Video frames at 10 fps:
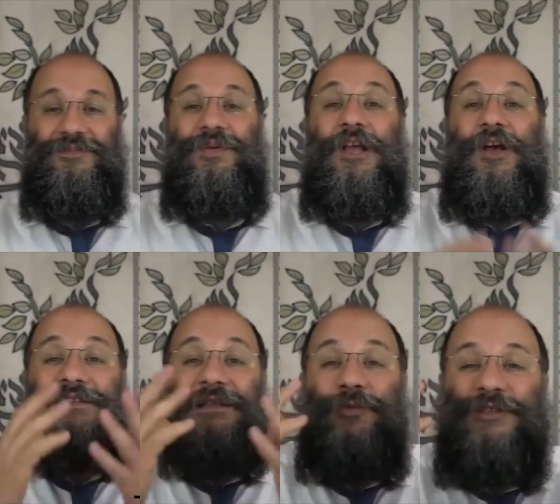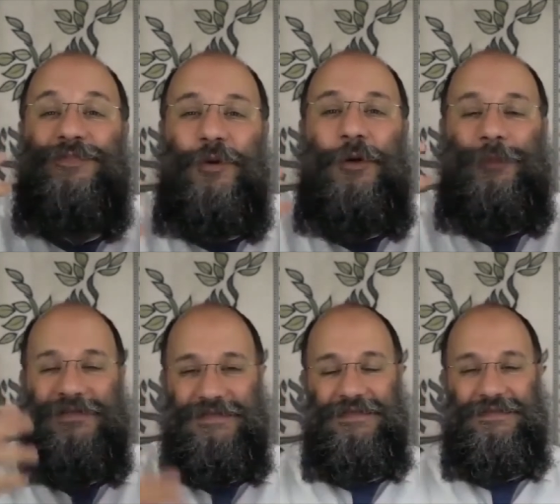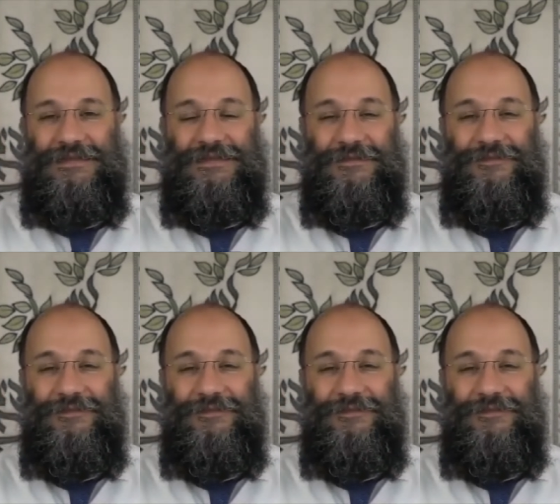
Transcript: because it was purposeless.